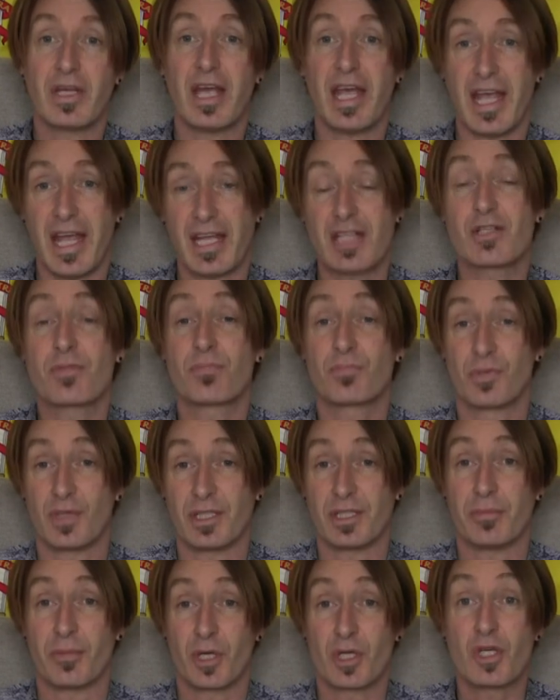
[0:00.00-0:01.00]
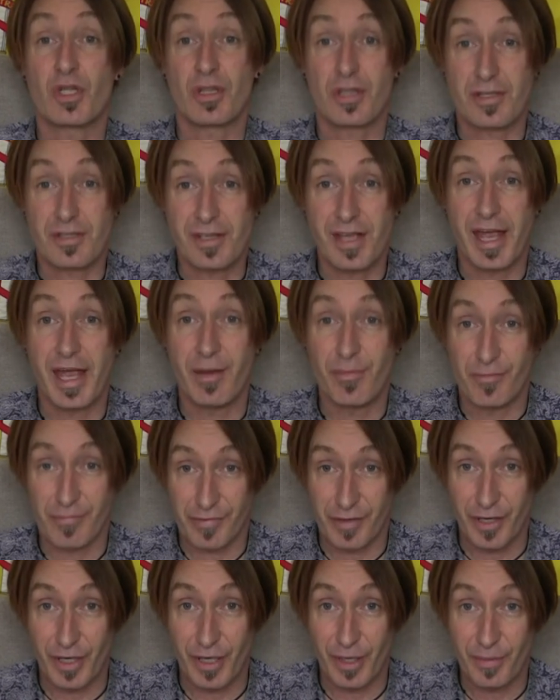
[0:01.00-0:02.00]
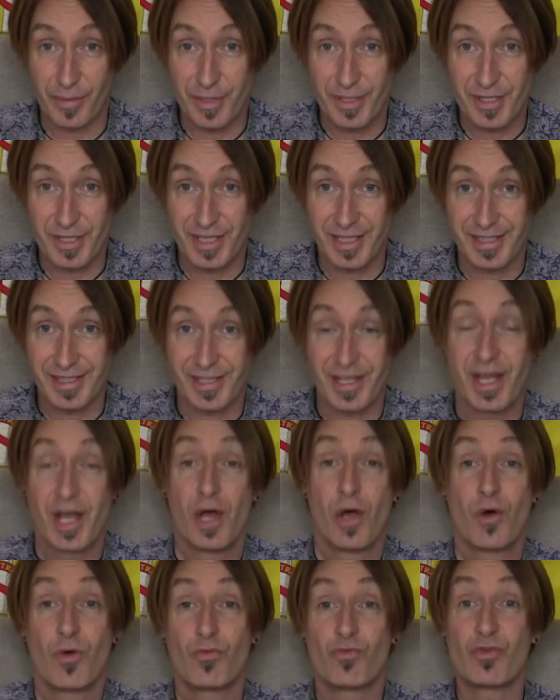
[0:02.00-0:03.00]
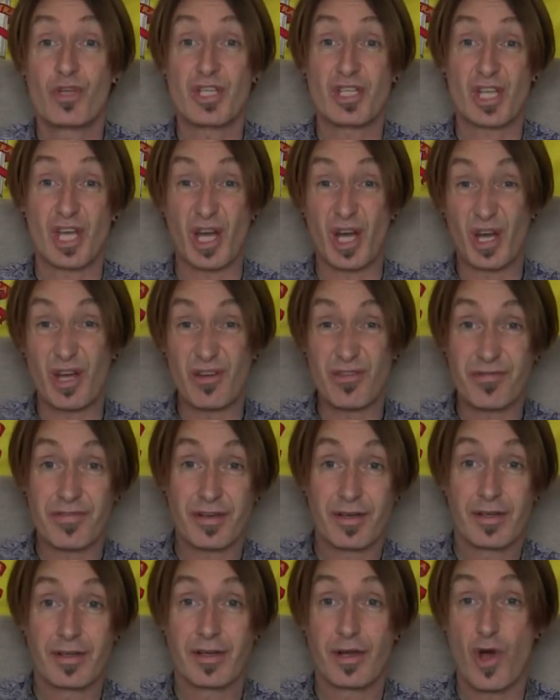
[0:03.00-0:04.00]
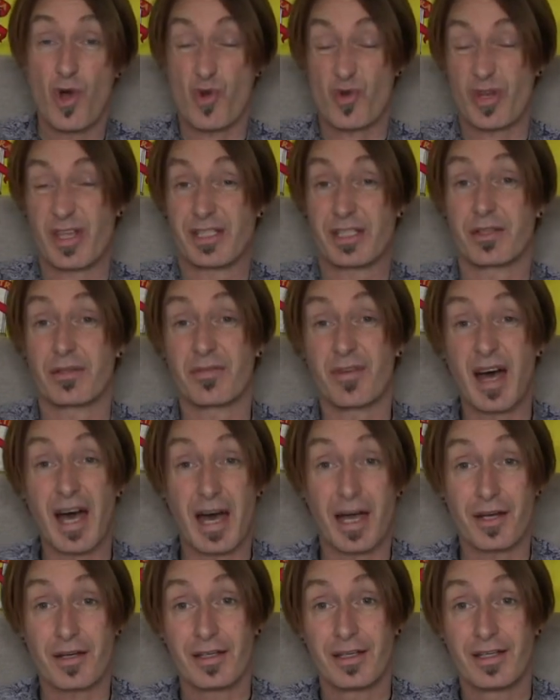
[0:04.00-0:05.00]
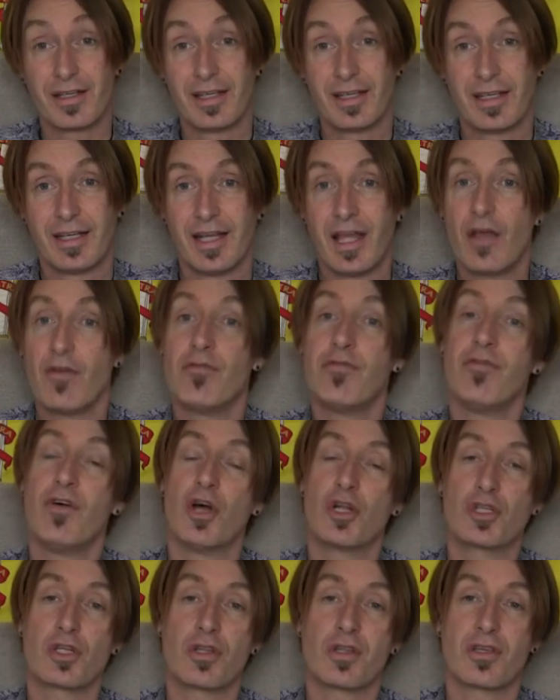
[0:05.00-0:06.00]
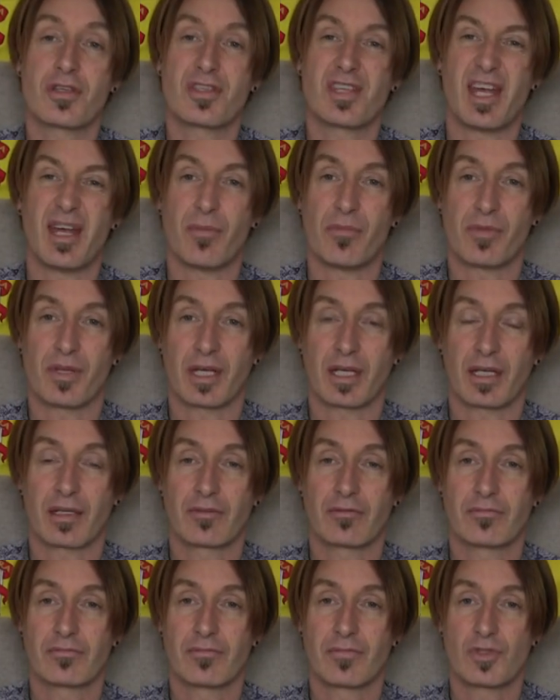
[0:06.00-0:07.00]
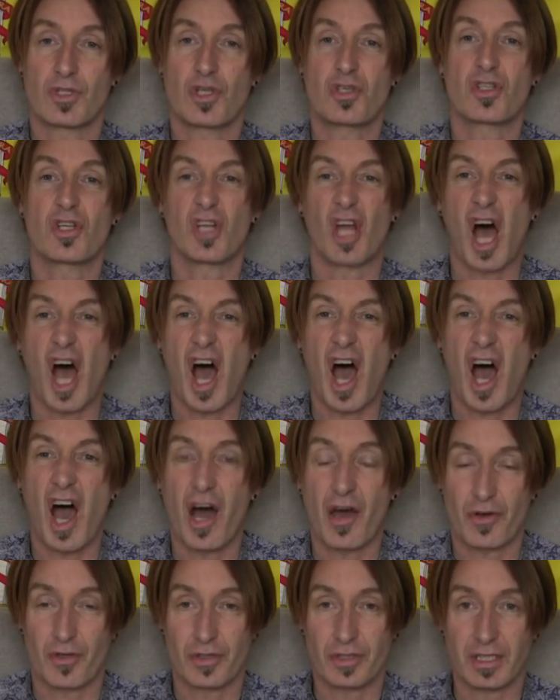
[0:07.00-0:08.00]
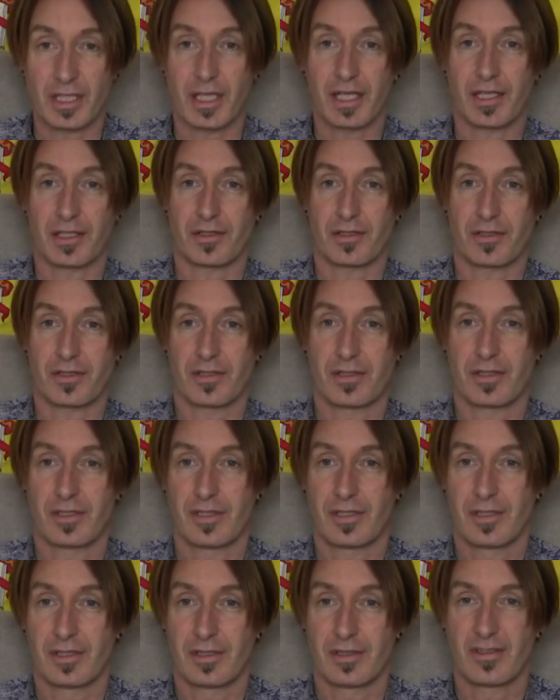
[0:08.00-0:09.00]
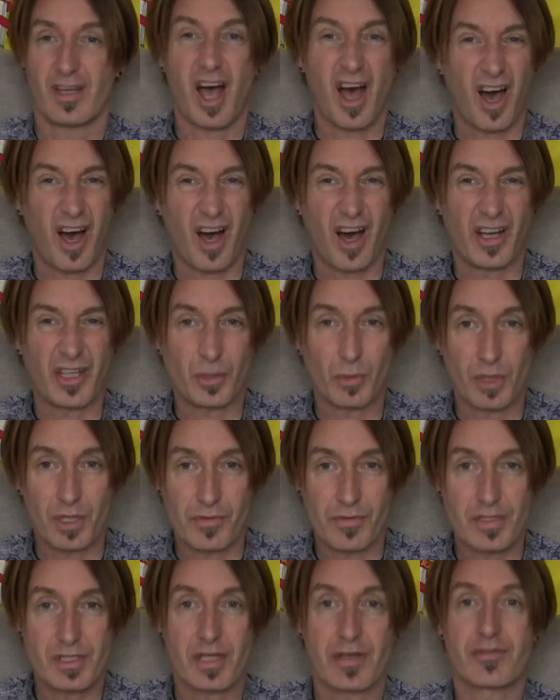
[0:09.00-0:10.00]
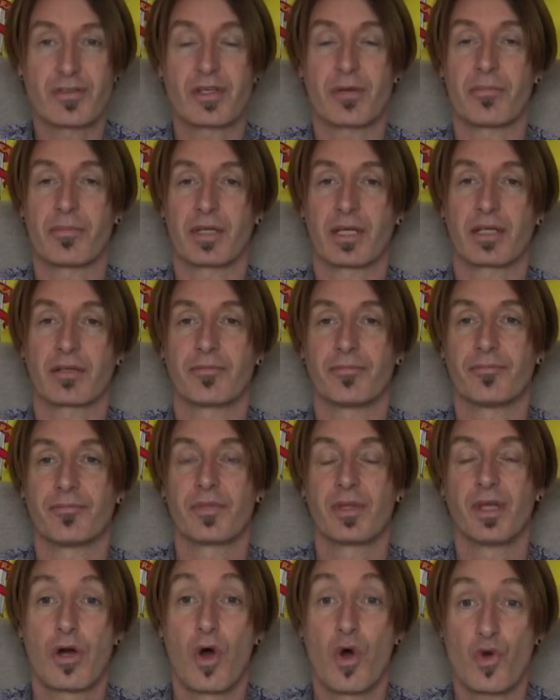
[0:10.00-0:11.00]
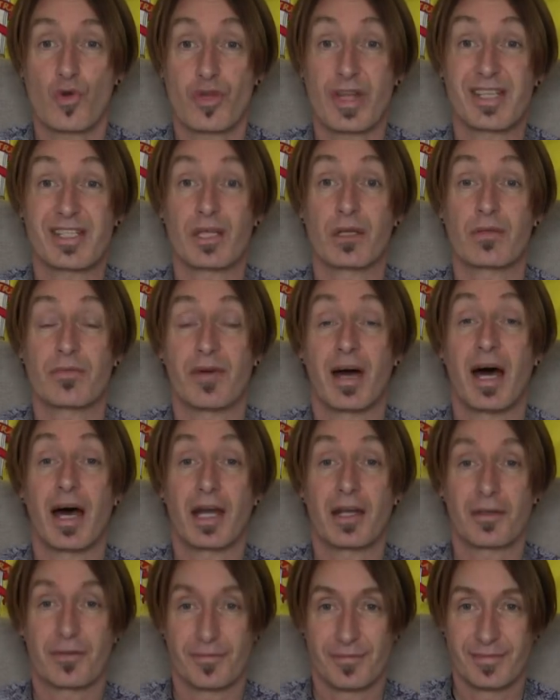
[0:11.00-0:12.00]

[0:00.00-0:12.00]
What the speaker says: it's pretty much the same verb, isn't it? Reserve, reservar. Virtually the same thing. It's just an R on the end. Ah, you want to reserve something. Reservar.